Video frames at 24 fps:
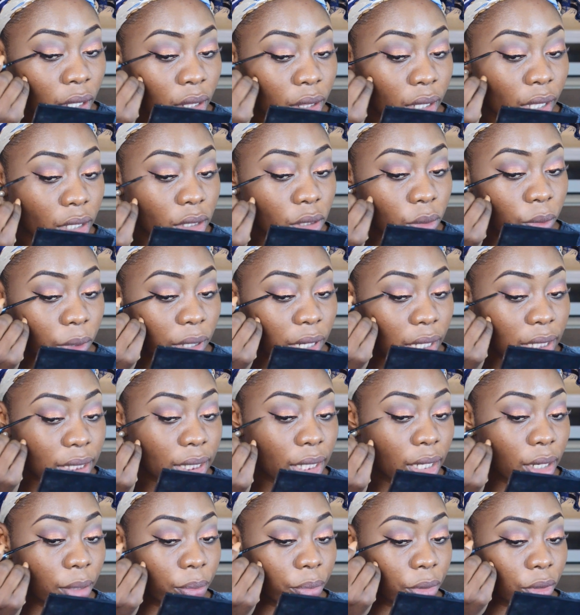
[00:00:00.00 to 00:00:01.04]
That's when I
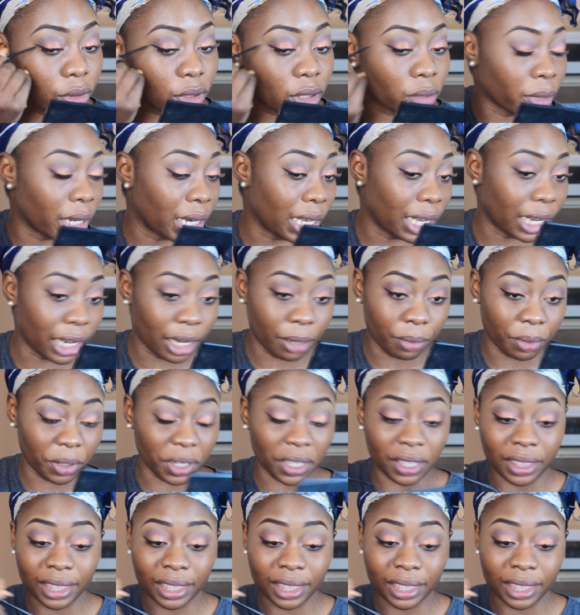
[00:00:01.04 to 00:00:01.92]
started building my library.